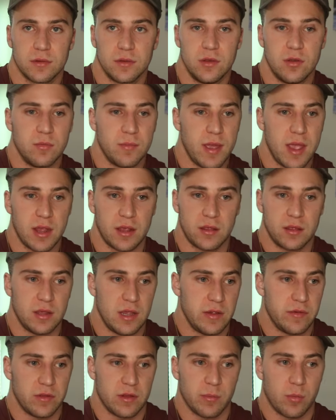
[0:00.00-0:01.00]
You make
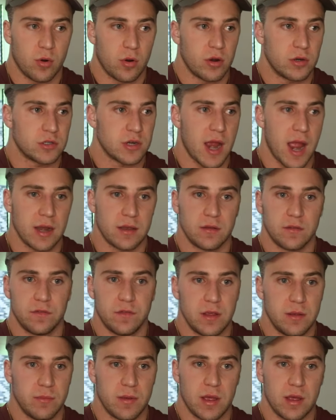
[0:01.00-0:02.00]
even the more attractive
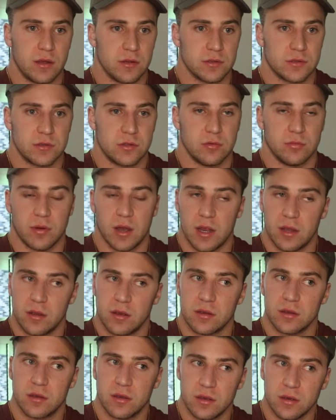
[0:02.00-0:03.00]
females who might
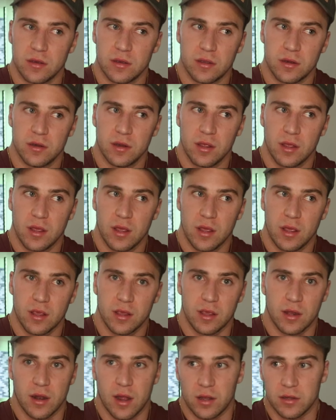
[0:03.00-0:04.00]
look good
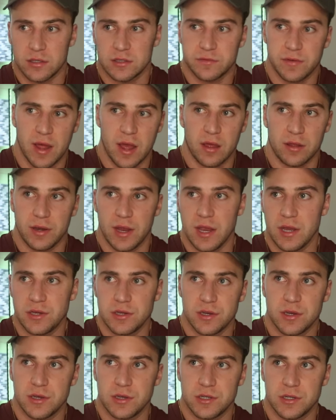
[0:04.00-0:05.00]
get all this
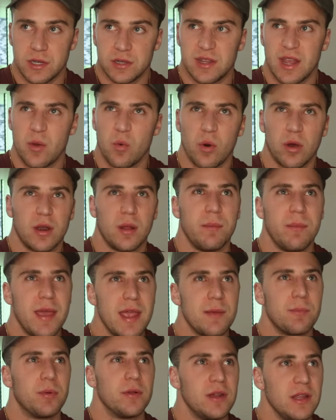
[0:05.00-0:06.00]
validation and shit. They want to
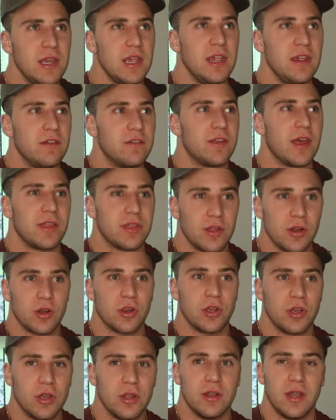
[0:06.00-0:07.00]
make believe that they're
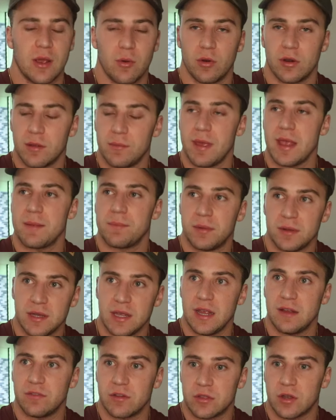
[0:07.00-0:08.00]
good. They want to make
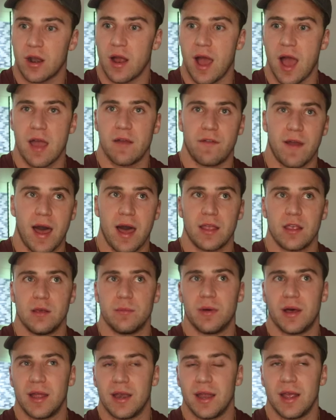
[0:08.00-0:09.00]
believe that they're high value,
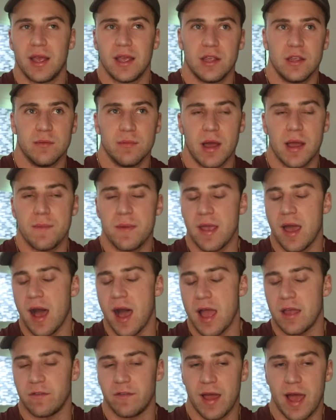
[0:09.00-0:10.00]
but you might be
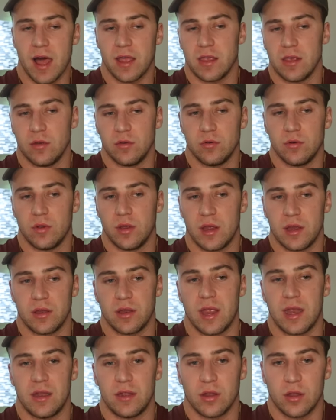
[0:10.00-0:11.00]
high value
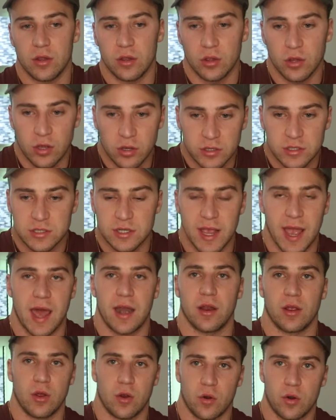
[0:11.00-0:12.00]
in the looks
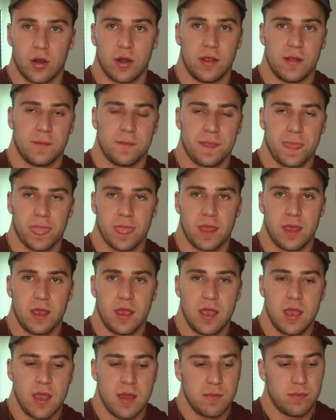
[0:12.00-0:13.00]
category,
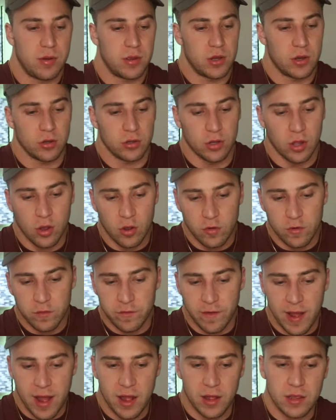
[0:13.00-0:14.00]
but you're low
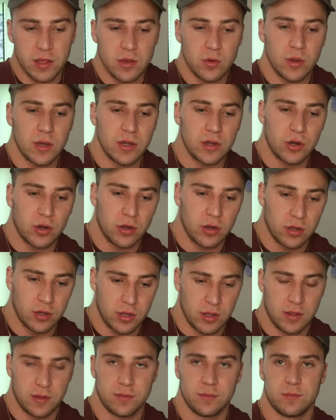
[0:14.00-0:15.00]
value
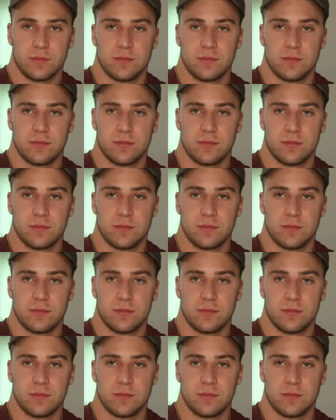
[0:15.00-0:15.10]
internally.